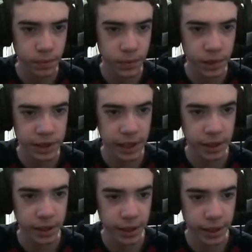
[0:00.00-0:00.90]

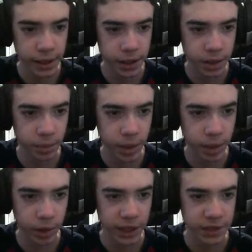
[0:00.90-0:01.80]
Sadly, I can't get my
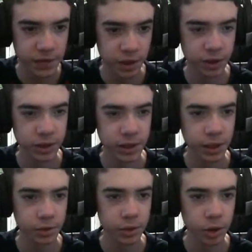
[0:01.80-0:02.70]
blast furnace that
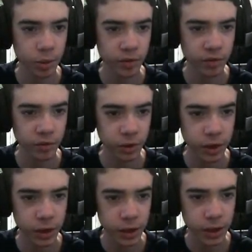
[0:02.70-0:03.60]
I was hoping for.
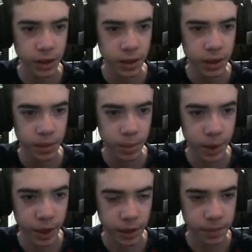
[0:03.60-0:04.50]
But yeah.